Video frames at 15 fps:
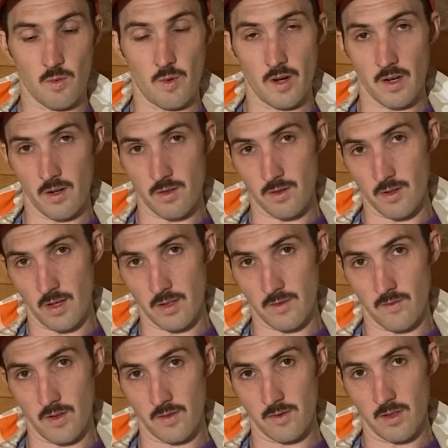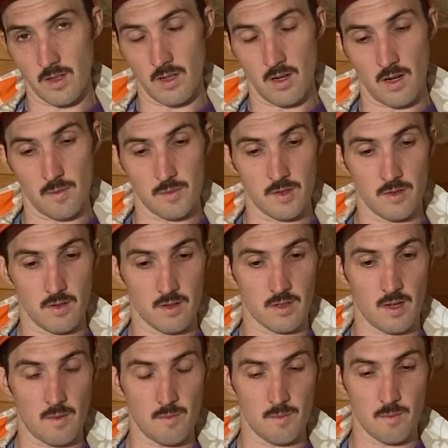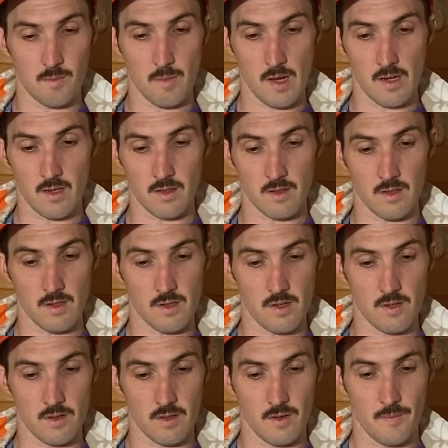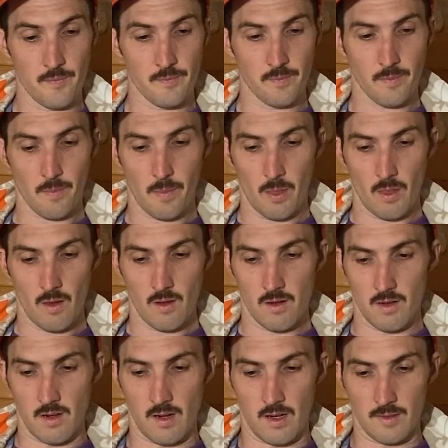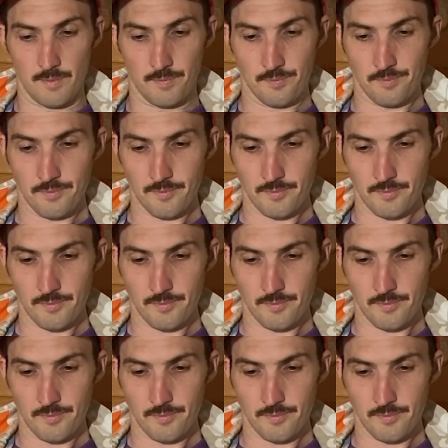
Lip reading: We want to go 2015 up due to some maintenance issues. Boy,